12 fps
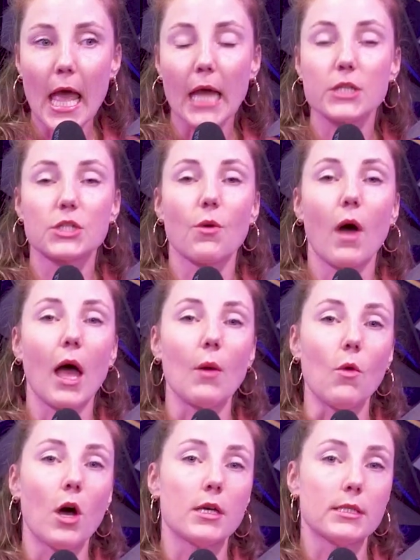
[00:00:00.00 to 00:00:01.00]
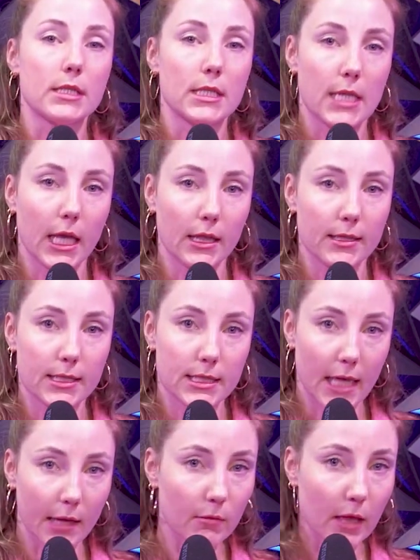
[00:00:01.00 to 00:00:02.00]
And so I want us to take that
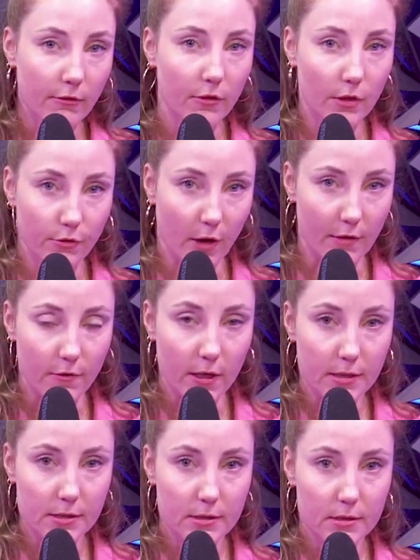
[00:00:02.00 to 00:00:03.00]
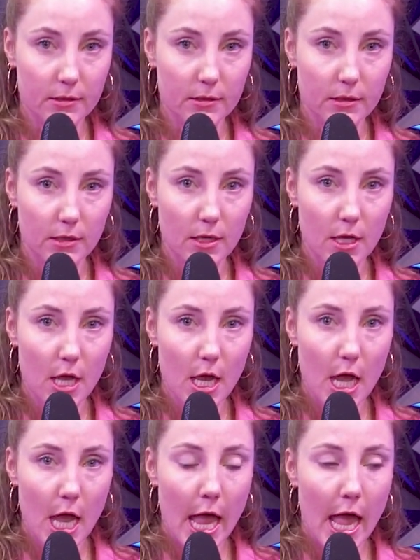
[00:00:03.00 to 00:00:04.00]
same level of reverence,
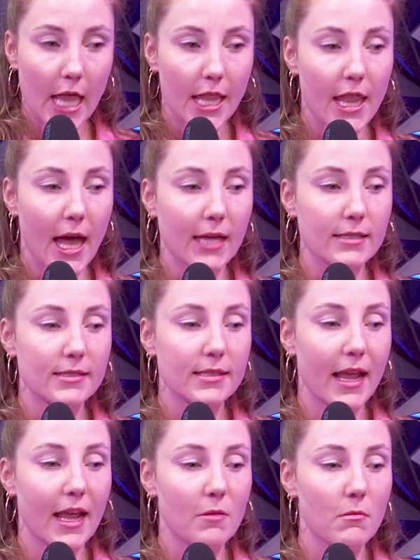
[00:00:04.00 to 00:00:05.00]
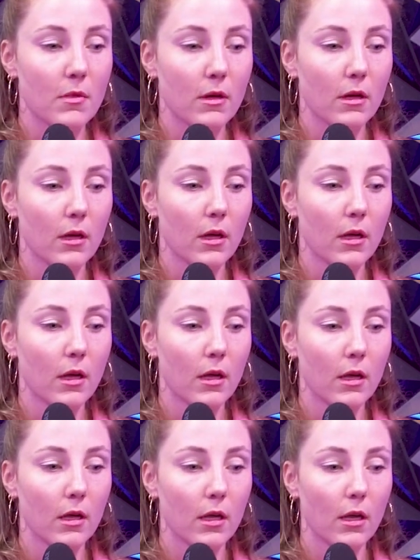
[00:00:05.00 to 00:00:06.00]
that same,
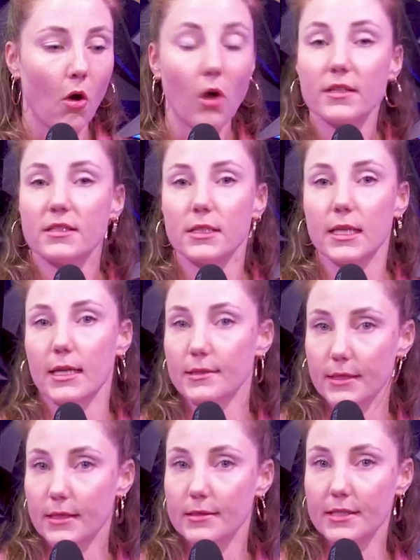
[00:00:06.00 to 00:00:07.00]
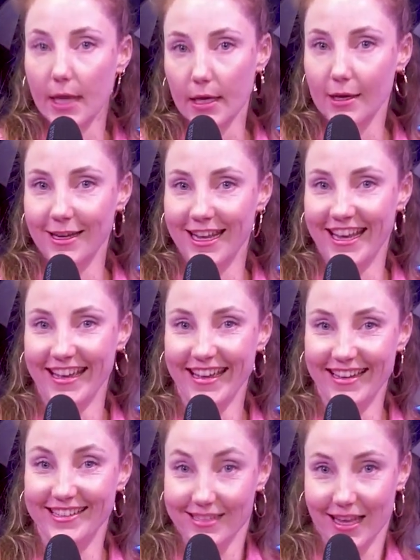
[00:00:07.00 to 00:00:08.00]
honestly, it's insanity.
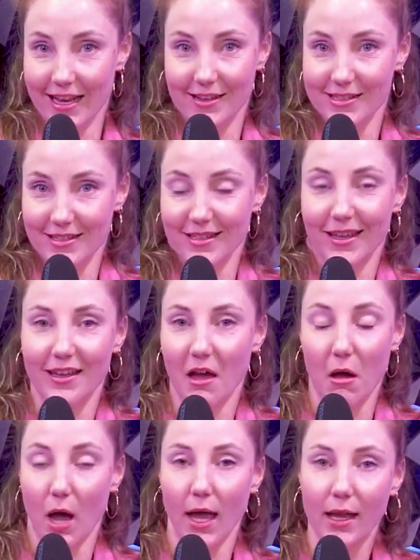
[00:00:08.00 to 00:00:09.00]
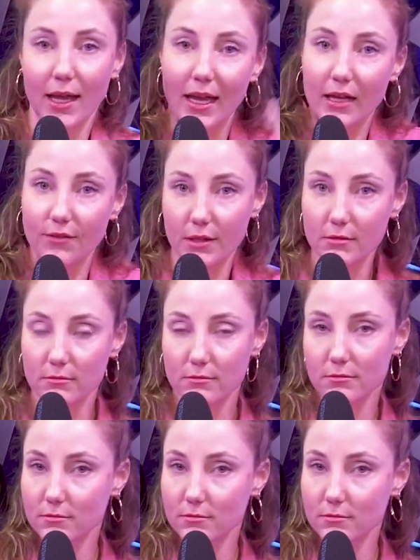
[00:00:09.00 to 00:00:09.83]
I can't even.